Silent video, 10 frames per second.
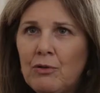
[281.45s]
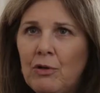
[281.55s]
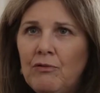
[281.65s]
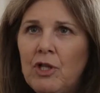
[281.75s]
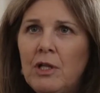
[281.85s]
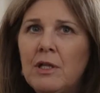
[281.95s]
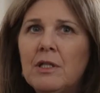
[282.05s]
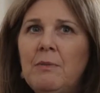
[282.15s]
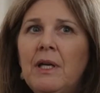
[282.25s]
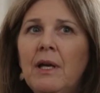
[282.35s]
a stroke of
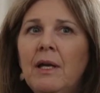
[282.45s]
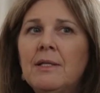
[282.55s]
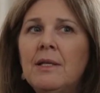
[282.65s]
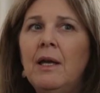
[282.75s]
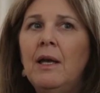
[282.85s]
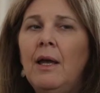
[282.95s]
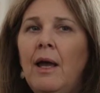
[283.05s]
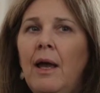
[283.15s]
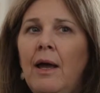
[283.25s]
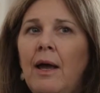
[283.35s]
genius because,
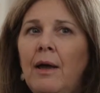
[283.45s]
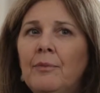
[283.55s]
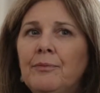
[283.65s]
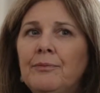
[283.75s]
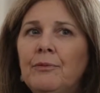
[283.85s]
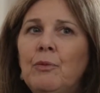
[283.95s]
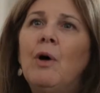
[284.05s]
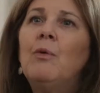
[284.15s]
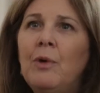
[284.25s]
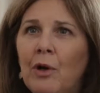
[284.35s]

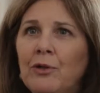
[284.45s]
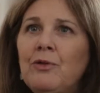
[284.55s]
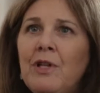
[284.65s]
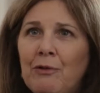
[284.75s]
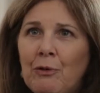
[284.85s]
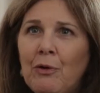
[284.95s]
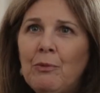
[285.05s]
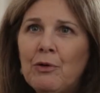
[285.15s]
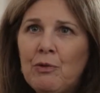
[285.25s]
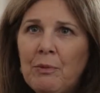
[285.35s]
well, we all know David
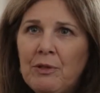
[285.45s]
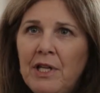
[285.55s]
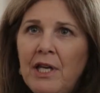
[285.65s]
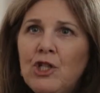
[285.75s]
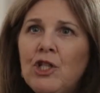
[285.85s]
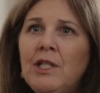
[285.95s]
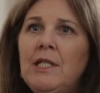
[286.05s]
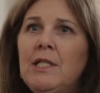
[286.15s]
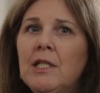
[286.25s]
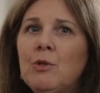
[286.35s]
Cronenberg's reputation.
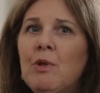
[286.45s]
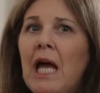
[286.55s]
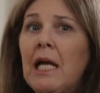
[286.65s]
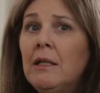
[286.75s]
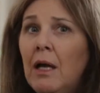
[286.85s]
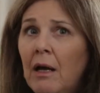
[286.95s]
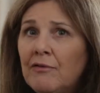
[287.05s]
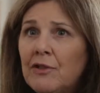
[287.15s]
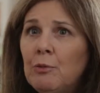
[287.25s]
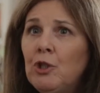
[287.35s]
He deals with
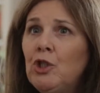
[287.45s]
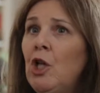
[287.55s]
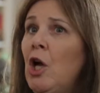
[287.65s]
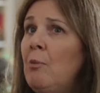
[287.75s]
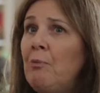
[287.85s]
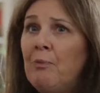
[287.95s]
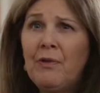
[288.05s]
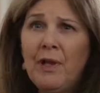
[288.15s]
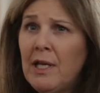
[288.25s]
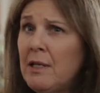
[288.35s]
uncomfortable
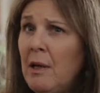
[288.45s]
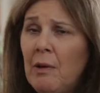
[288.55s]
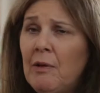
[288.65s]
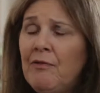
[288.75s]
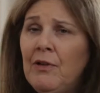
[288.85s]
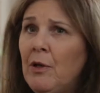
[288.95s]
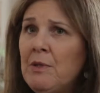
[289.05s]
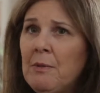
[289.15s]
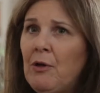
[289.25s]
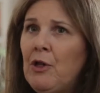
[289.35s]

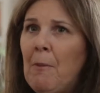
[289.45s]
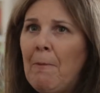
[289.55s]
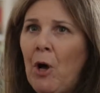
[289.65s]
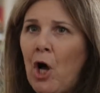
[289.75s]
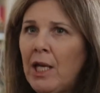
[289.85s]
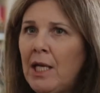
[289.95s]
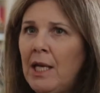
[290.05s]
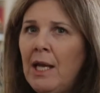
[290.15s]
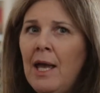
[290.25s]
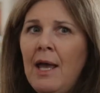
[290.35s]
films about the
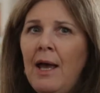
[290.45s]
body